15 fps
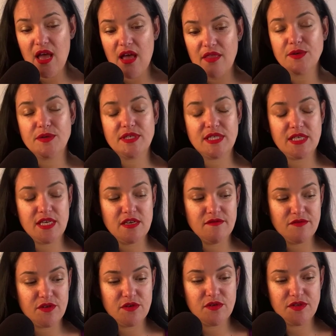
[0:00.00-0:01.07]
accuracy
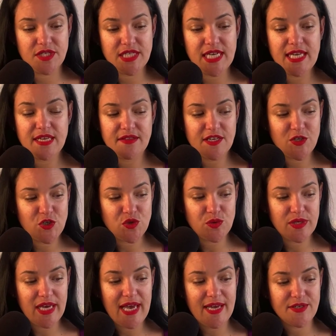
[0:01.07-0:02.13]
of the data that you
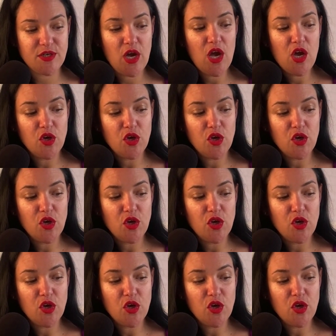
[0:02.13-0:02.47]
get,